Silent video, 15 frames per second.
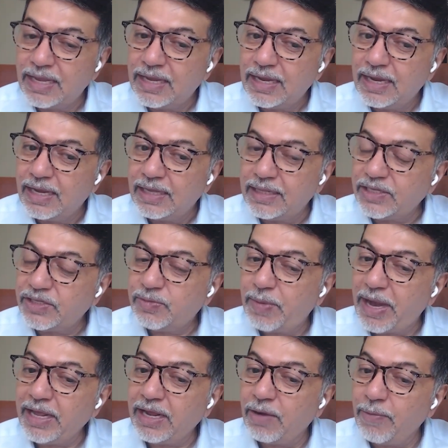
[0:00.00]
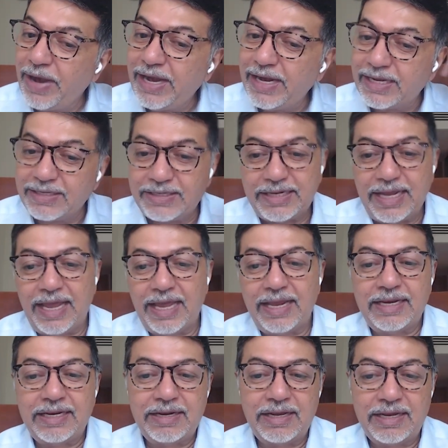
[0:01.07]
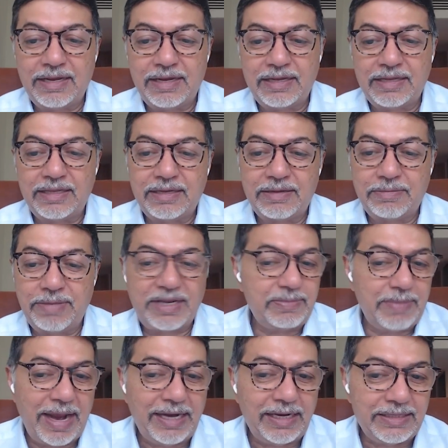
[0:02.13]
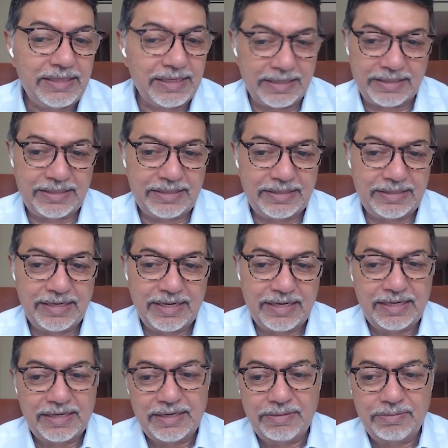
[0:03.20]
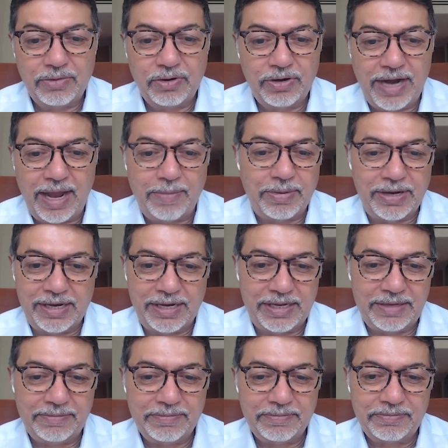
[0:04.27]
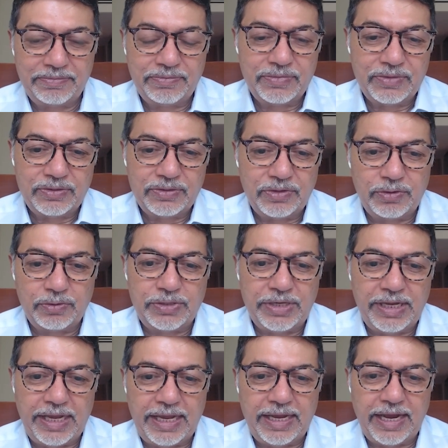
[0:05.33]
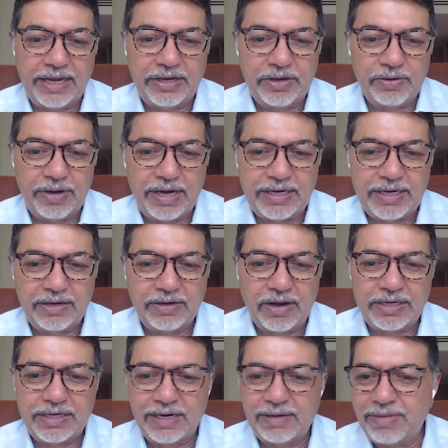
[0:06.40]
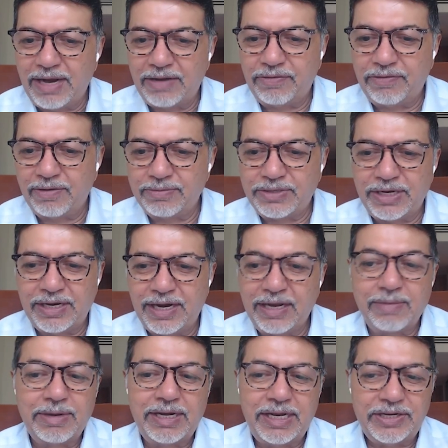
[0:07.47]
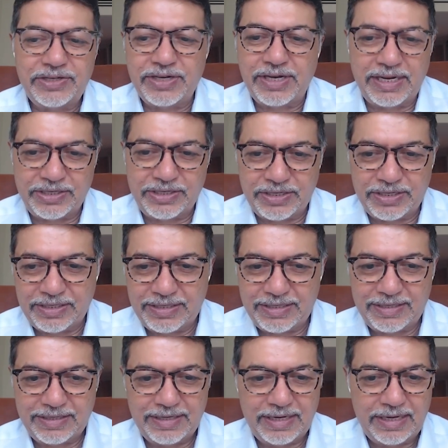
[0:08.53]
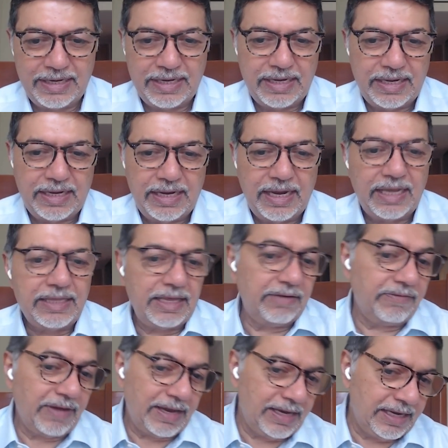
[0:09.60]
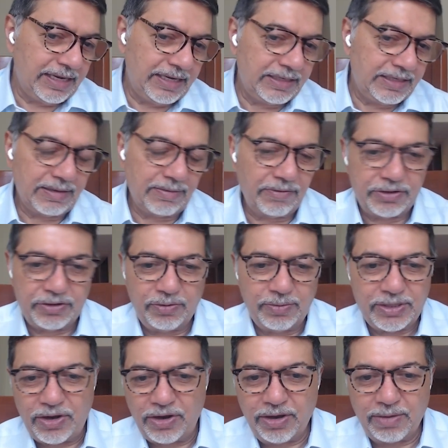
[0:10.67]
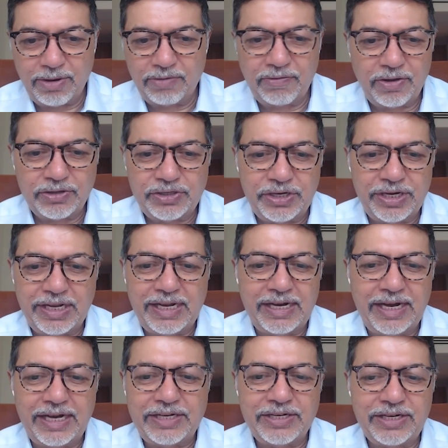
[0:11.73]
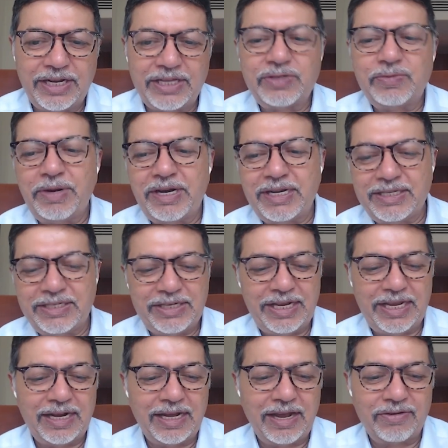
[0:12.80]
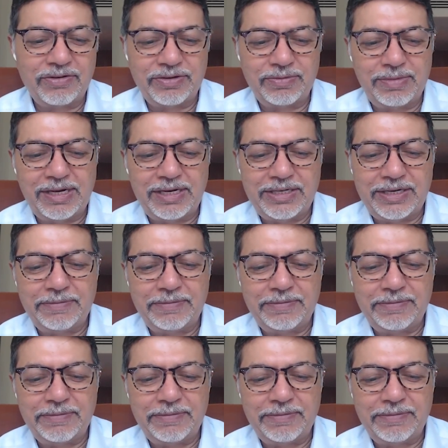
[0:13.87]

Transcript: And then spreading awareness and best practices more rapidly. So using AI curated content platforms and recommendation engines. And then finally, some of what you've been talking about, fostering greater transparency and accountability.